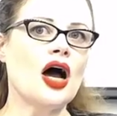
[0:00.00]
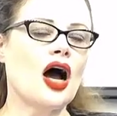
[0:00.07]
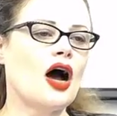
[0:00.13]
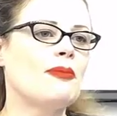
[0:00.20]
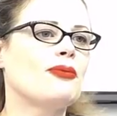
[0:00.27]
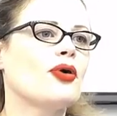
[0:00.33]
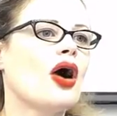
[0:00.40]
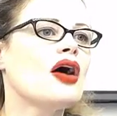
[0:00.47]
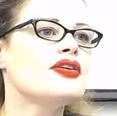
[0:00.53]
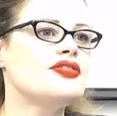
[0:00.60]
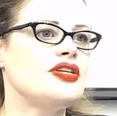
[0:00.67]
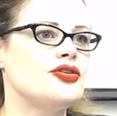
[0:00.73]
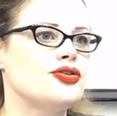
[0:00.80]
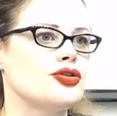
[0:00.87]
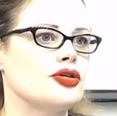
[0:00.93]
A
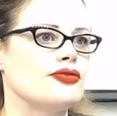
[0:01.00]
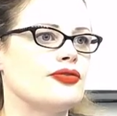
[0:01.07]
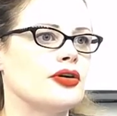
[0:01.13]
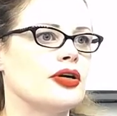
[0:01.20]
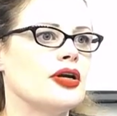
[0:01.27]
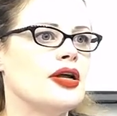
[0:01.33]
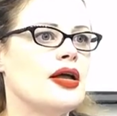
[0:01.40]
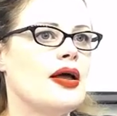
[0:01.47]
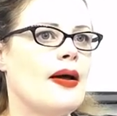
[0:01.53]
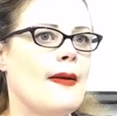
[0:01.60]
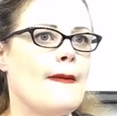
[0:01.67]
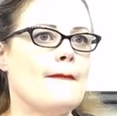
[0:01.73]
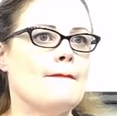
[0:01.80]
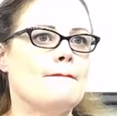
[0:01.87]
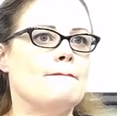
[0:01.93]
proxy server
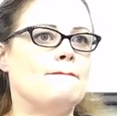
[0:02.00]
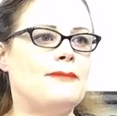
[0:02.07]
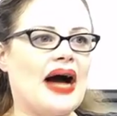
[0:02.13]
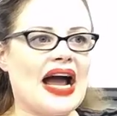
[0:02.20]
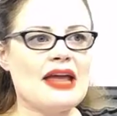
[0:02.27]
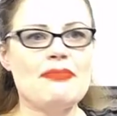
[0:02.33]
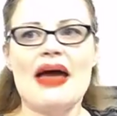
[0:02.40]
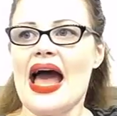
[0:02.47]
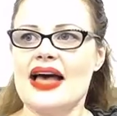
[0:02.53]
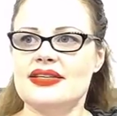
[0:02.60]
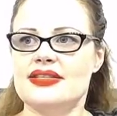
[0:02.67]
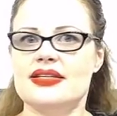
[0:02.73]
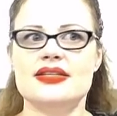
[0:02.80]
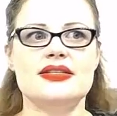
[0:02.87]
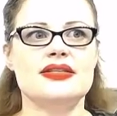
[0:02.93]

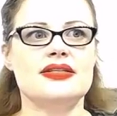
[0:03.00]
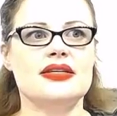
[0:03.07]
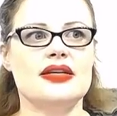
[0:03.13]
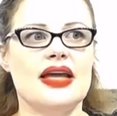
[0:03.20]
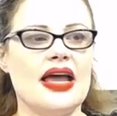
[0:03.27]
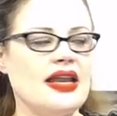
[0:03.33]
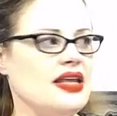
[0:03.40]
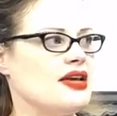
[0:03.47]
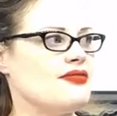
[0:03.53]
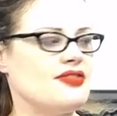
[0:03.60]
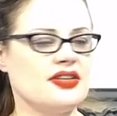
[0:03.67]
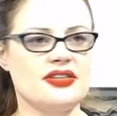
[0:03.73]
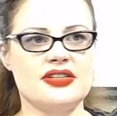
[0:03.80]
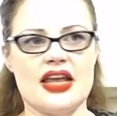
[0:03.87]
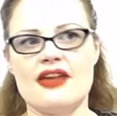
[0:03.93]
bypasses any of
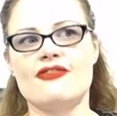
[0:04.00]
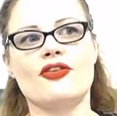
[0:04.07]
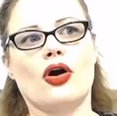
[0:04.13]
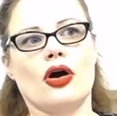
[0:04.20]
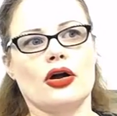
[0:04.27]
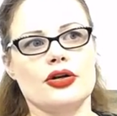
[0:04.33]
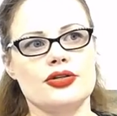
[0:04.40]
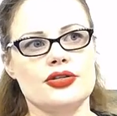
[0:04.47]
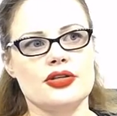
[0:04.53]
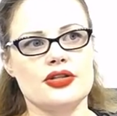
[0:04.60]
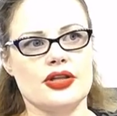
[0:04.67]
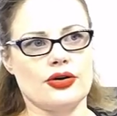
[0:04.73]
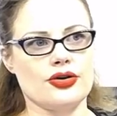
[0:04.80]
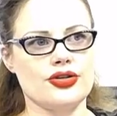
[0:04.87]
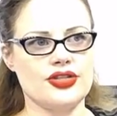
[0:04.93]
the safeguards
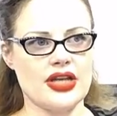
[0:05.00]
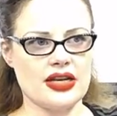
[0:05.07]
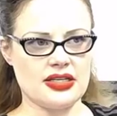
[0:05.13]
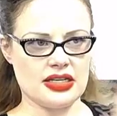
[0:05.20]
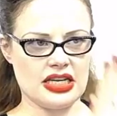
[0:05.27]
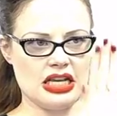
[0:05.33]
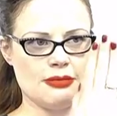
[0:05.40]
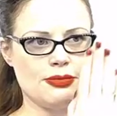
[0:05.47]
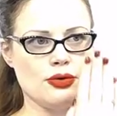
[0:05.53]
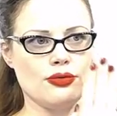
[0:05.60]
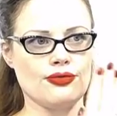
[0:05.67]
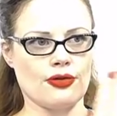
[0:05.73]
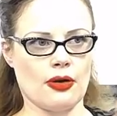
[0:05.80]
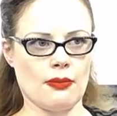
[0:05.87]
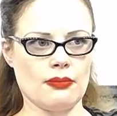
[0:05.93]
that are set to keep you
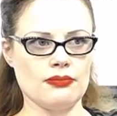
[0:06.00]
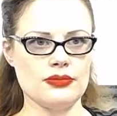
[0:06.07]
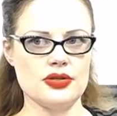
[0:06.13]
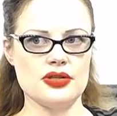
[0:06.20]
from